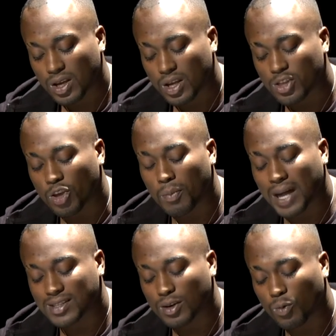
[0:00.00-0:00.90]
No
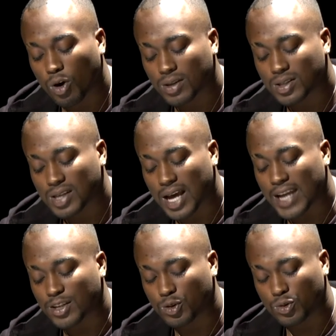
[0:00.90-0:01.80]
matter what I
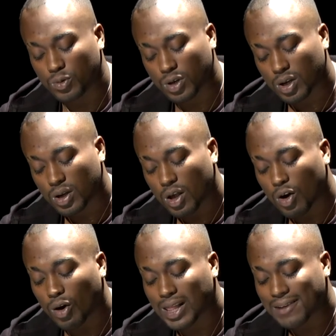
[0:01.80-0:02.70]
do,
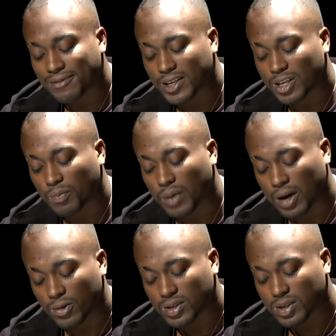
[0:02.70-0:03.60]
all I think
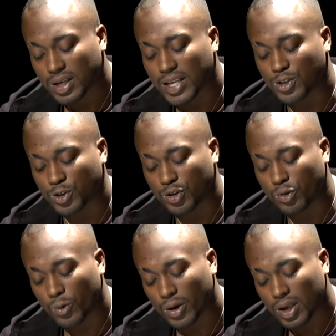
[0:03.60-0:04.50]
about is
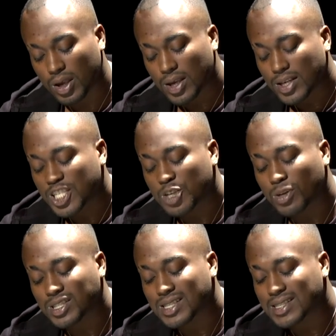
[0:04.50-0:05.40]
you. She
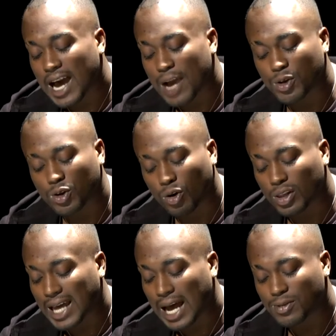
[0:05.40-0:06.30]
was a siren
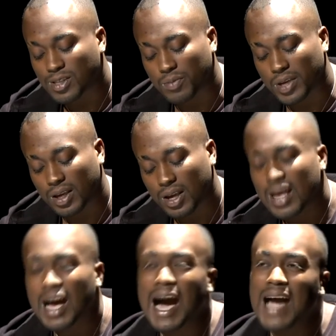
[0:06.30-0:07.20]
calling out to me.
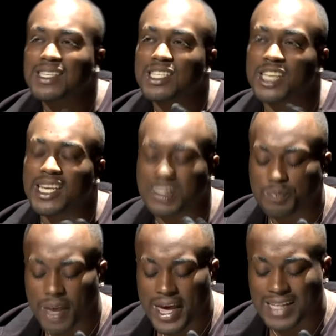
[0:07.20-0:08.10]
Eyes as jade
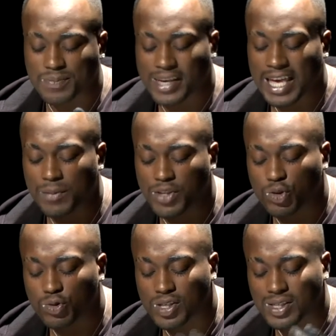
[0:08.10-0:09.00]
spears became a
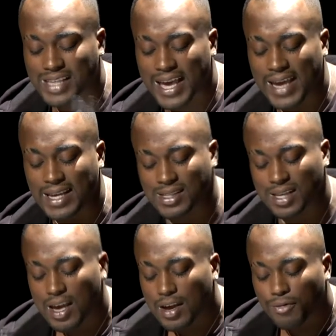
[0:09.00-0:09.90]
deuce's gaze,
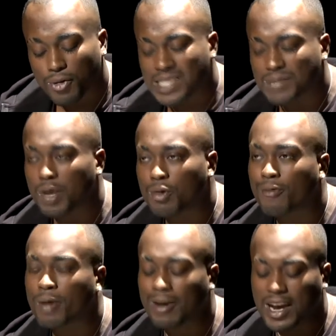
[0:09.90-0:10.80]
freezing me
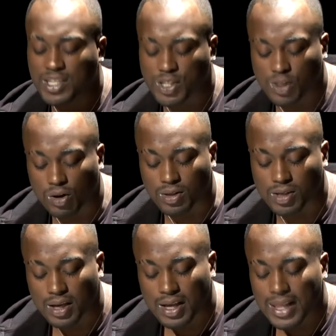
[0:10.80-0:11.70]
where I stood,
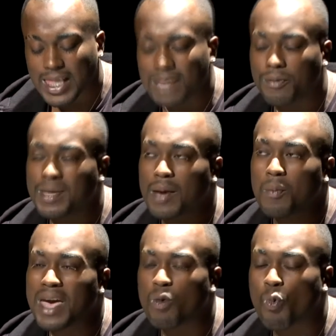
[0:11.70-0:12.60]
leaving me a
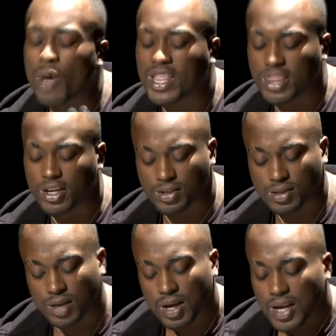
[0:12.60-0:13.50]
mere
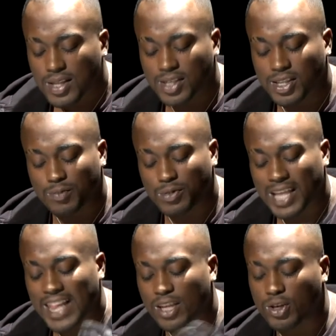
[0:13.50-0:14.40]
witness to the
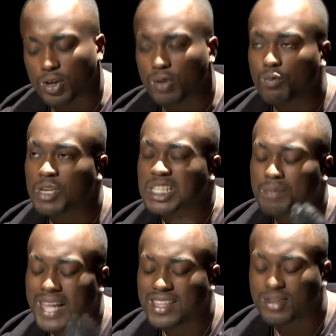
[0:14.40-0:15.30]
delicate,
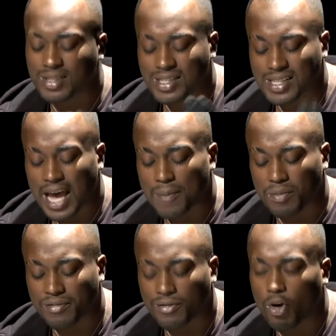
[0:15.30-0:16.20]
resplendent sight
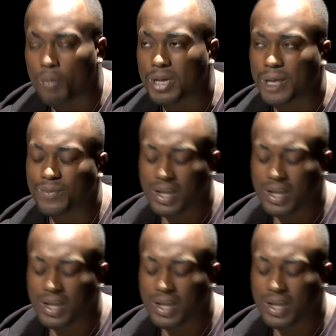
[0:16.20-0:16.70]
before me.